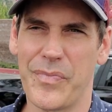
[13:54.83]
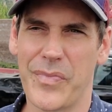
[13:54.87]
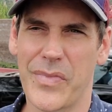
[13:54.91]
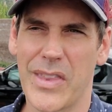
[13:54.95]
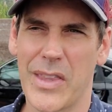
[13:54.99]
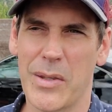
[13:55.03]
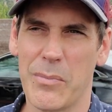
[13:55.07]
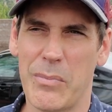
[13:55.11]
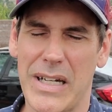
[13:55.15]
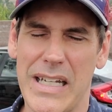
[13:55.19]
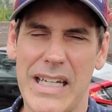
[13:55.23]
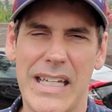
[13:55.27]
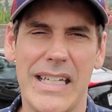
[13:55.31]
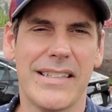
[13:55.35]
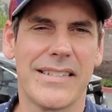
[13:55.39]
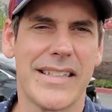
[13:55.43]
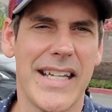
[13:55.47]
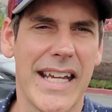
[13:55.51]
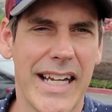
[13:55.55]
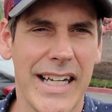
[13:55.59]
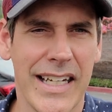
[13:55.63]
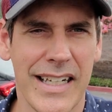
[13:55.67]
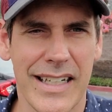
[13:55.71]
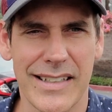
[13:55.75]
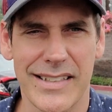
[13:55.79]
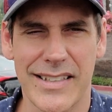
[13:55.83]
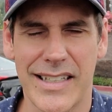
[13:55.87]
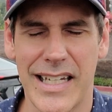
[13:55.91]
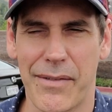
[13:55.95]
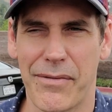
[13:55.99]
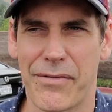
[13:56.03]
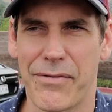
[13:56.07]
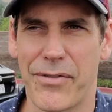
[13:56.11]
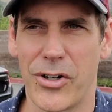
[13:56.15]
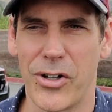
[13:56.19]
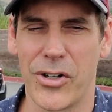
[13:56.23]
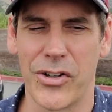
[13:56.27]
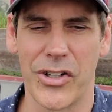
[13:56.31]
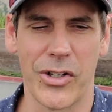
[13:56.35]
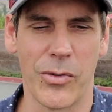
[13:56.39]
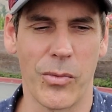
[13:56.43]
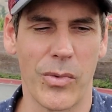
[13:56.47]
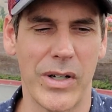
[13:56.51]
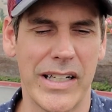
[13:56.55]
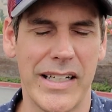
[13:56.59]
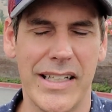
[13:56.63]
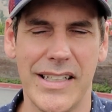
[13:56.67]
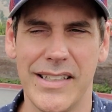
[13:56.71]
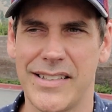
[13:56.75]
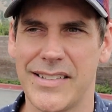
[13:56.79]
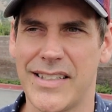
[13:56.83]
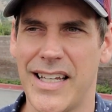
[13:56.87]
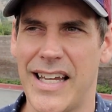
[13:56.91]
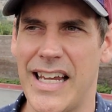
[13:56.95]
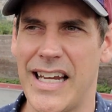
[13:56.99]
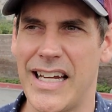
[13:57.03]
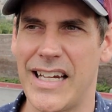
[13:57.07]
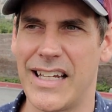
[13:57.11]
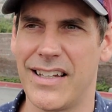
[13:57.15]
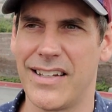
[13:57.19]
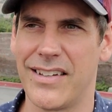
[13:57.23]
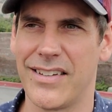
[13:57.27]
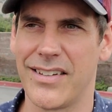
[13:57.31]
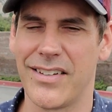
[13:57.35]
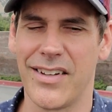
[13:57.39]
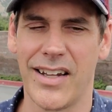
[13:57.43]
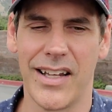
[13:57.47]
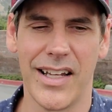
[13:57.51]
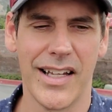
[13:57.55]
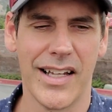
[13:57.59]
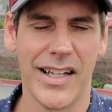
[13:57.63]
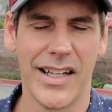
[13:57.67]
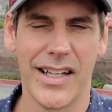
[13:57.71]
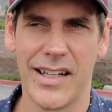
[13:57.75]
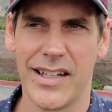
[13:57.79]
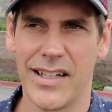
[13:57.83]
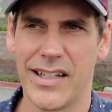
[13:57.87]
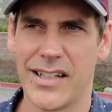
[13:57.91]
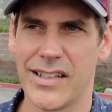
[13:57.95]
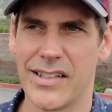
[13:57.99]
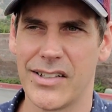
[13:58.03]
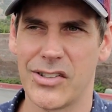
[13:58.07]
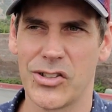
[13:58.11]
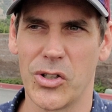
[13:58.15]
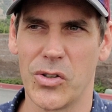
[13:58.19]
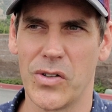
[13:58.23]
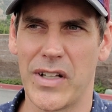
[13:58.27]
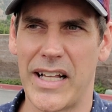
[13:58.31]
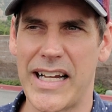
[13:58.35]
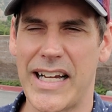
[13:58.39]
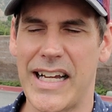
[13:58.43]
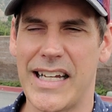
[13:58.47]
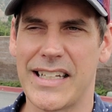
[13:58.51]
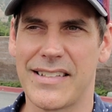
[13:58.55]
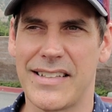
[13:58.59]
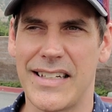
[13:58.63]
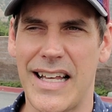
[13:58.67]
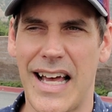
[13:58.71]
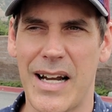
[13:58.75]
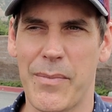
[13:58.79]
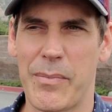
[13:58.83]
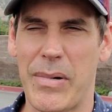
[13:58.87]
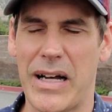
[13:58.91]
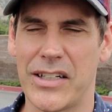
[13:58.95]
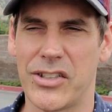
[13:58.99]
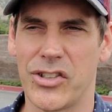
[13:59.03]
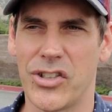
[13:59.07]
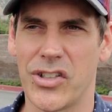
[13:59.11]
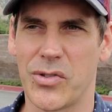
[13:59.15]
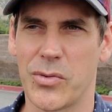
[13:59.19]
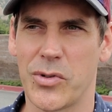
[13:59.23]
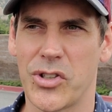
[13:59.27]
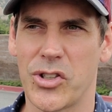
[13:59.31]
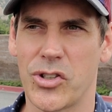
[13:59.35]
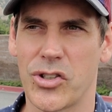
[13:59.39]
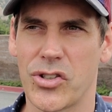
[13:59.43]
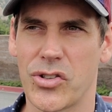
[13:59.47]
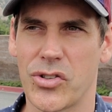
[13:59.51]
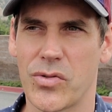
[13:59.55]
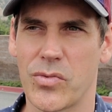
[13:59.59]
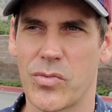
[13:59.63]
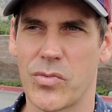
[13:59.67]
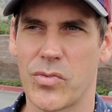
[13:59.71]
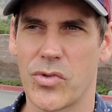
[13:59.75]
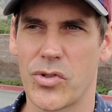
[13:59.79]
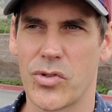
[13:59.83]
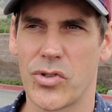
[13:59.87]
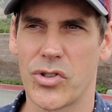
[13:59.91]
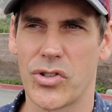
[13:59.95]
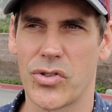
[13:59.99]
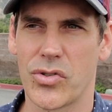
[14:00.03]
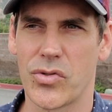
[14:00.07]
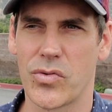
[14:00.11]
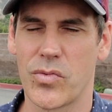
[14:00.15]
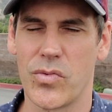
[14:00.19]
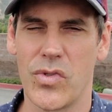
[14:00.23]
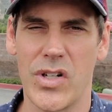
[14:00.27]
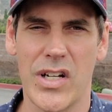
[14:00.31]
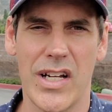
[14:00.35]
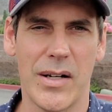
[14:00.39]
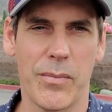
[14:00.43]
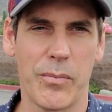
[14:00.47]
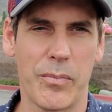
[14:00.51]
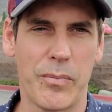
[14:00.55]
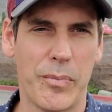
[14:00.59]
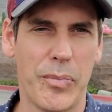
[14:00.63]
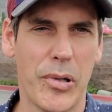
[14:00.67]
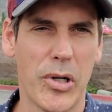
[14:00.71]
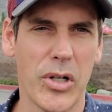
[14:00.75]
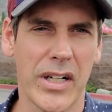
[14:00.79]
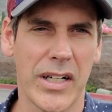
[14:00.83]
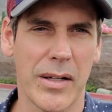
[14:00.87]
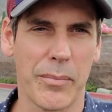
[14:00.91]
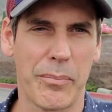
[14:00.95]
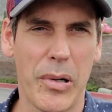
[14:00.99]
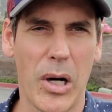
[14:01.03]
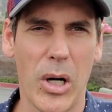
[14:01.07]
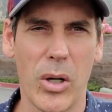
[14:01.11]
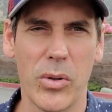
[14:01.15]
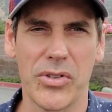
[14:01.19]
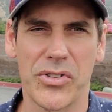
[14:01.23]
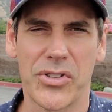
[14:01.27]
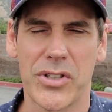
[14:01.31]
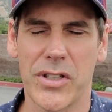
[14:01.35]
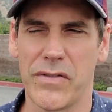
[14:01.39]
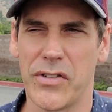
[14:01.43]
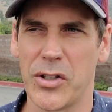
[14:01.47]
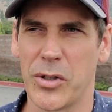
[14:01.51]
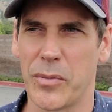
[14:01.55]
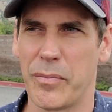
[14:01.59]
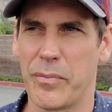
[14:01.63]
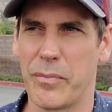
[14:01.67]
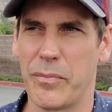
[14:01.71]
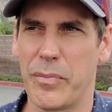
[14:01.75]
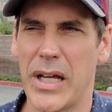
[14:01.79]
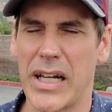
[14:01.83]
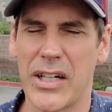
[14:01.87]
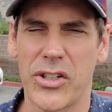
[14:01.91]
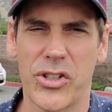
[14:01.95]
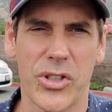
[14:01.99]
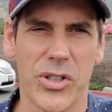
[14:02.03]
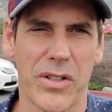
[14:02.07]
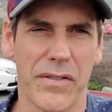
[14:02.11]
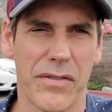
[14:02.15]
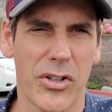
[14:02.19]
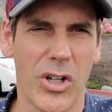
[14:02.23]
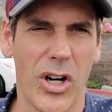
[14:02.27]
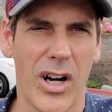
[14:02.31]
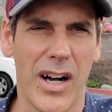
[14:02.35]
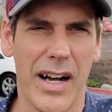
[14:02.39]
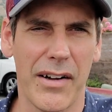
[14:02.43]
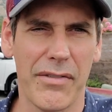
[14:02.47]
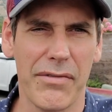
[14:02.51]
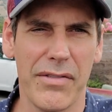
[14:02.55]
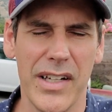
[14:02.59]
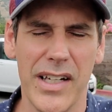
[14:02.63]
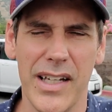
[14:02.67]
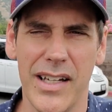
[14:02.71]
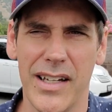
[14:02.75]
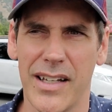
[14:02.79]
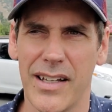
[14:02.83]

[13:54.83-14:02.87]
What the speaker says: but he's taking it a step further, and what he's saying is, so like, it's not about just putting a post of your picture of coffee.